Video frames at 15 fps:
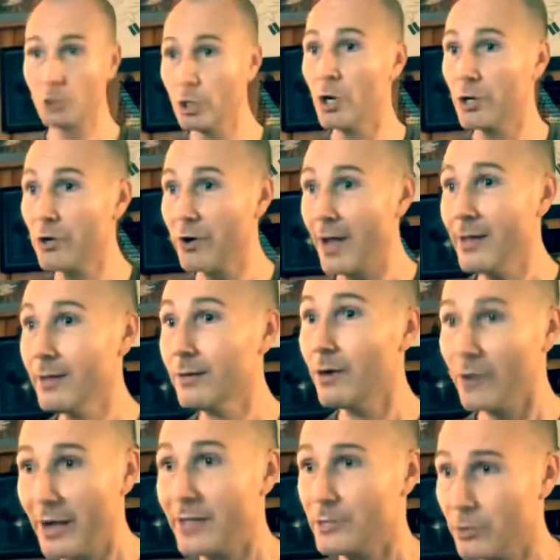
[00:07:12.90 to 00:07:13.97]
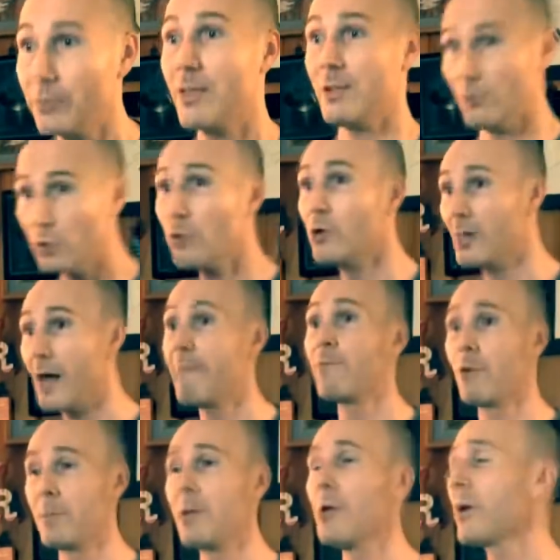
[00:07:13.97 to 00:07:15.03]
to look. Okay. Okay. So then you clap
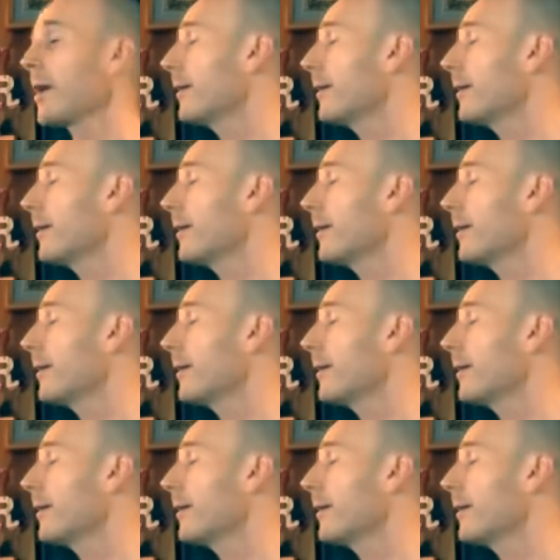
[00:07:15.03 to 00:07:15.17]
for me.